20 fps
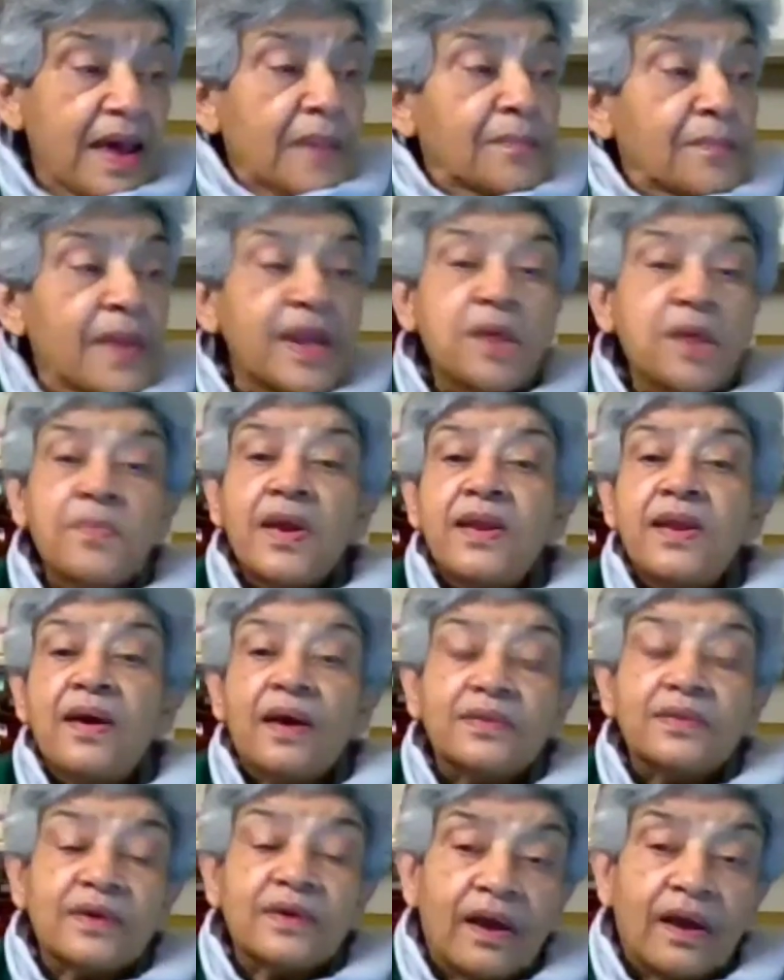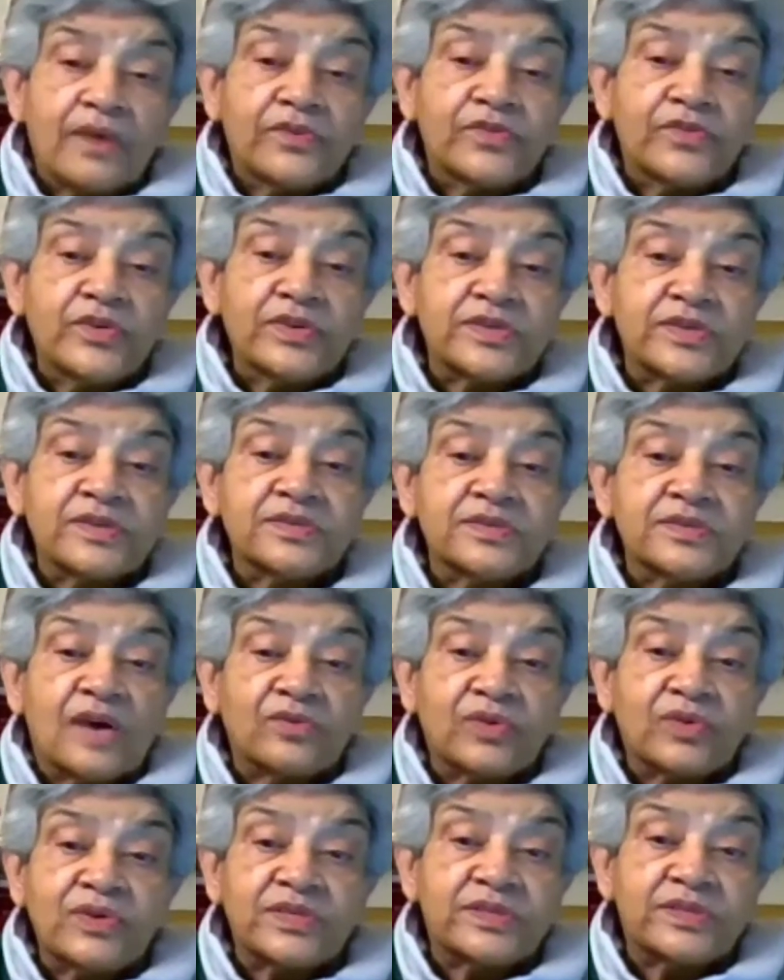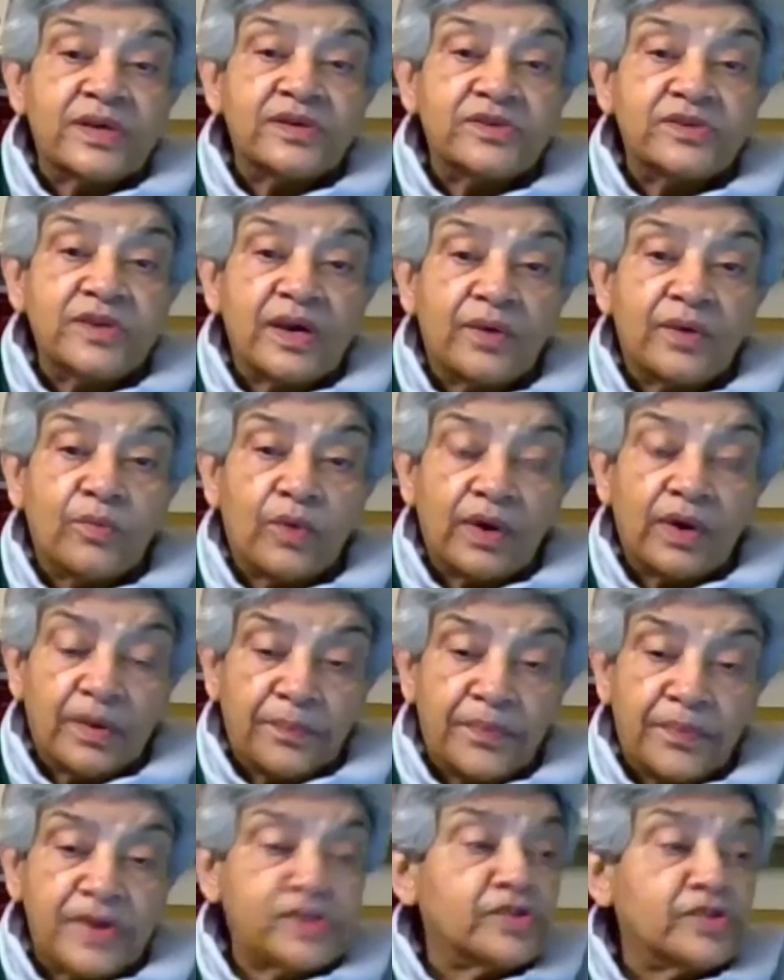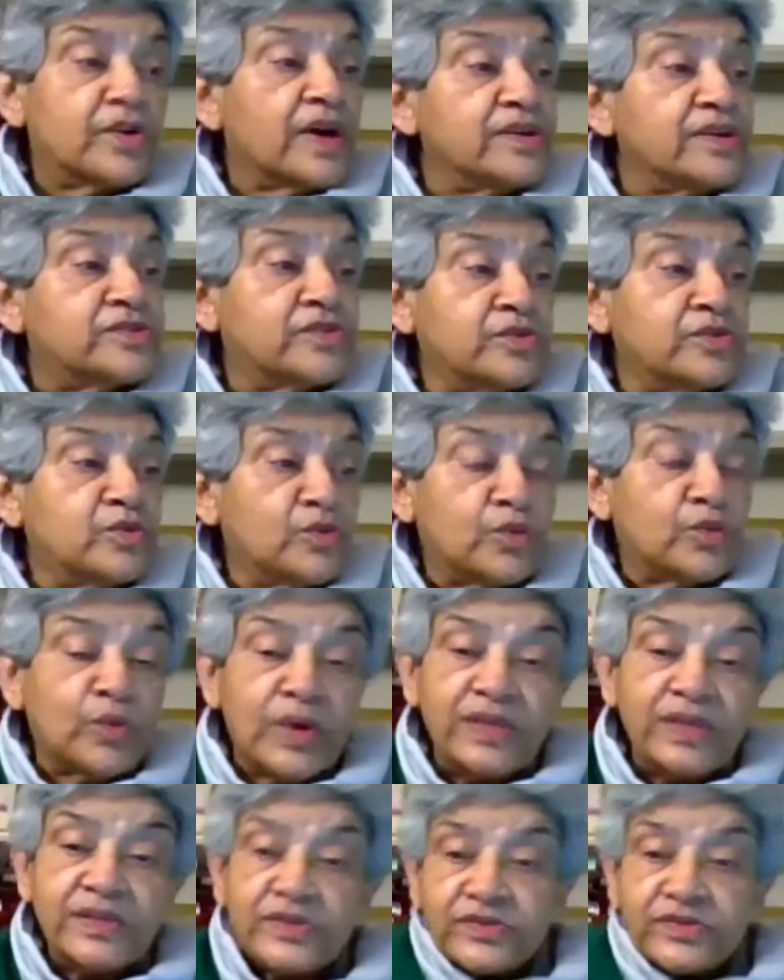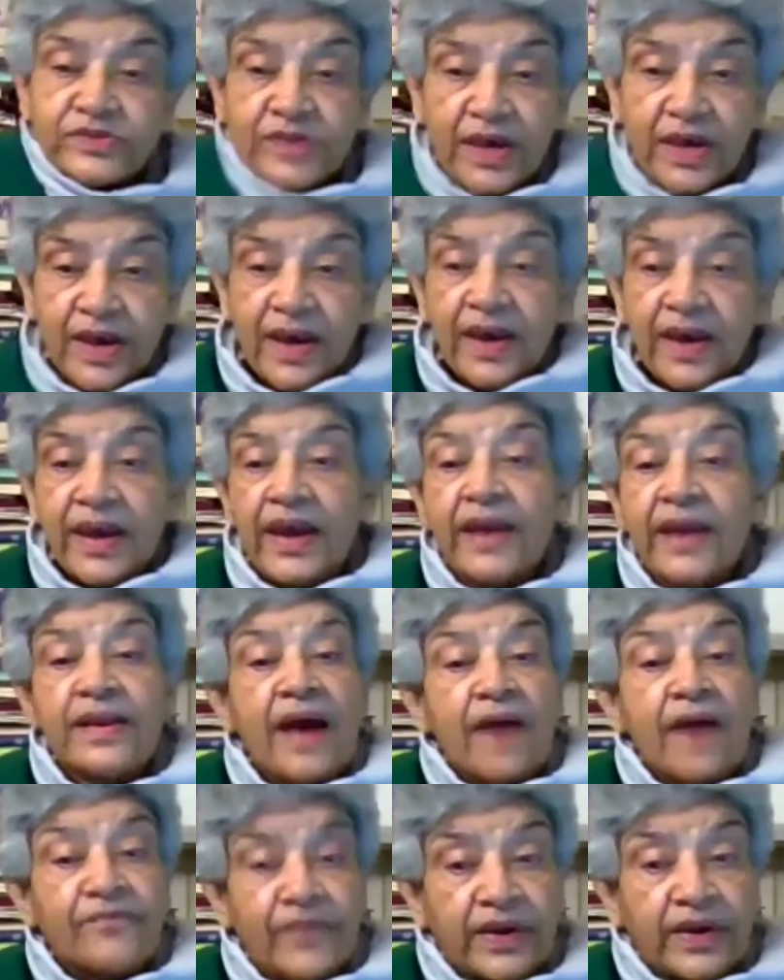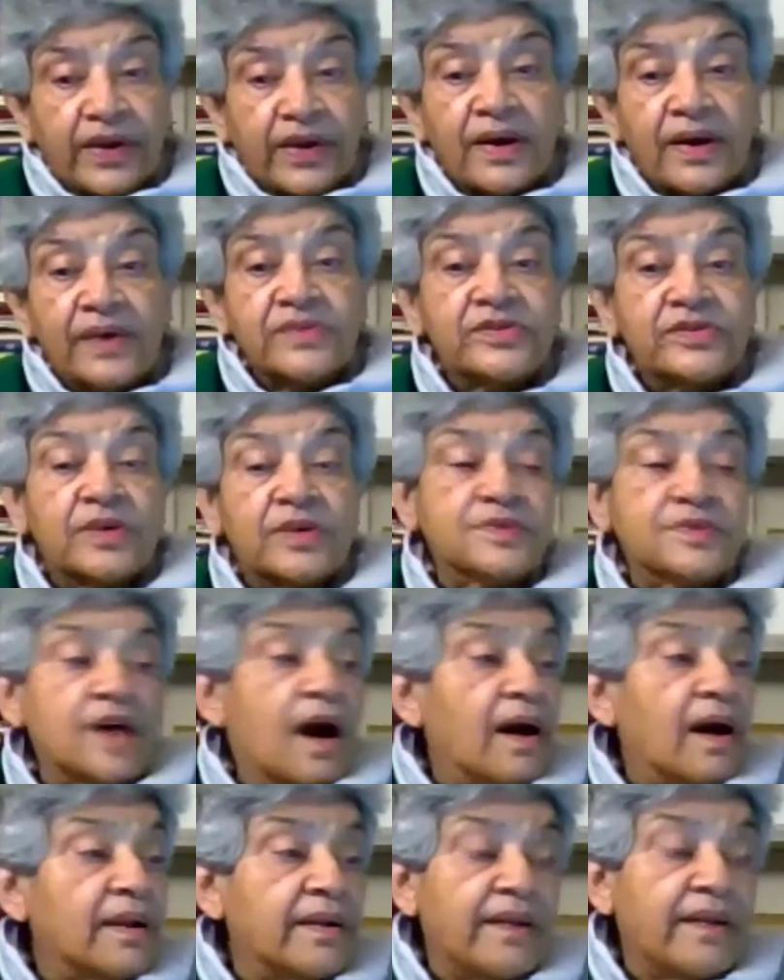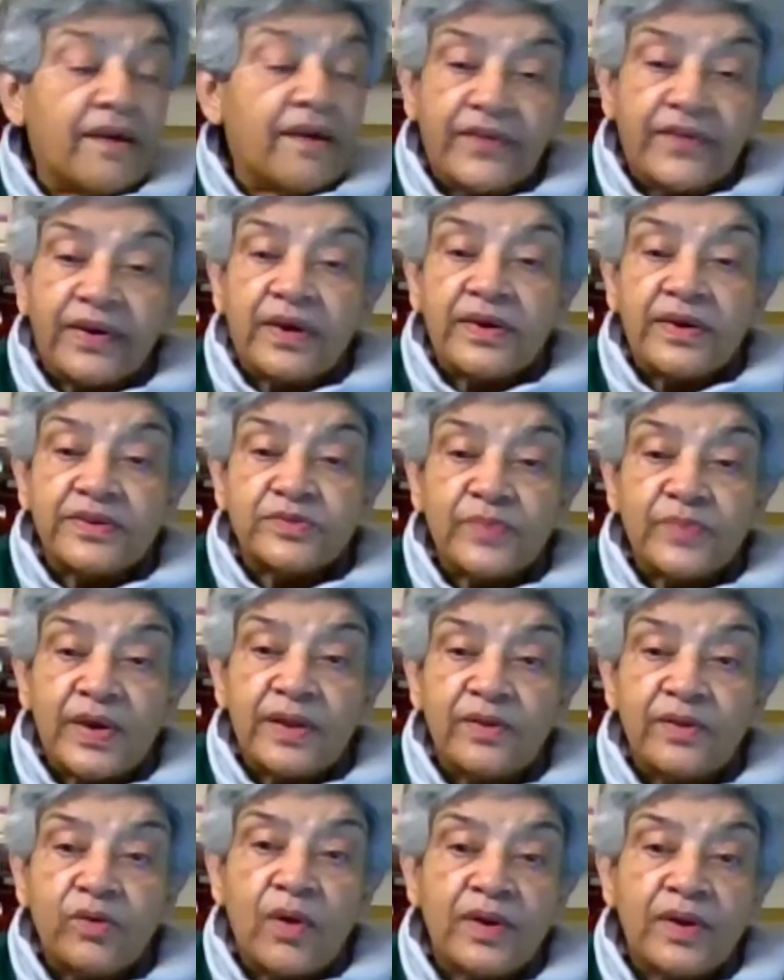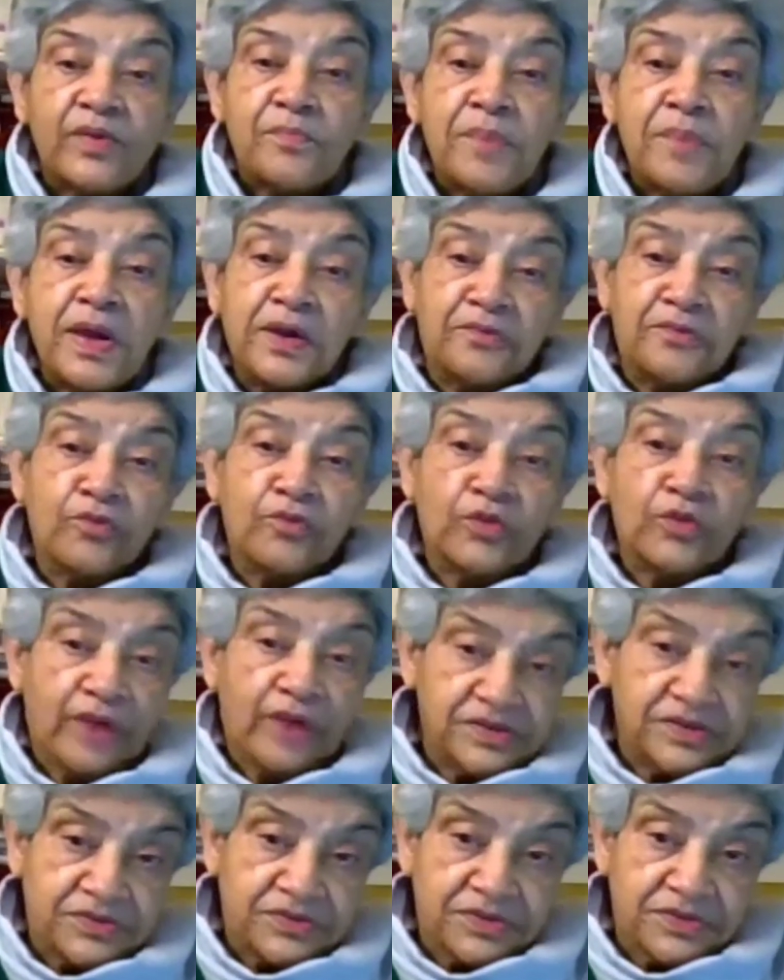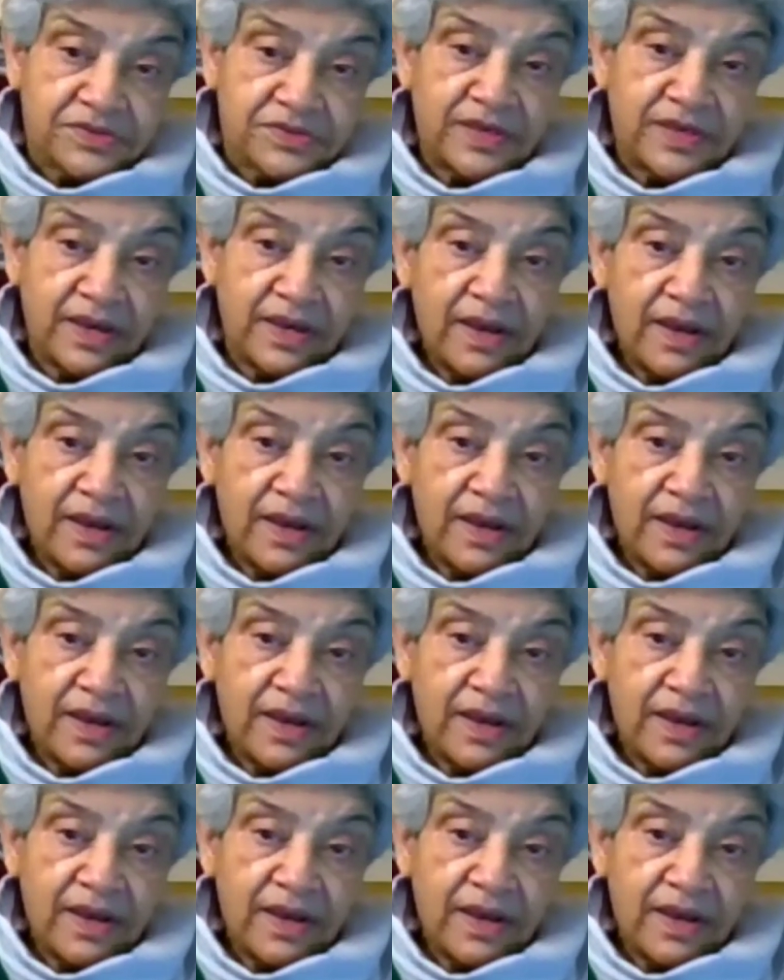Many, many other countries in Southeast Asia were pressurized into doing this. In Africa and sub-Saharan Africa as well, you had a big food crisis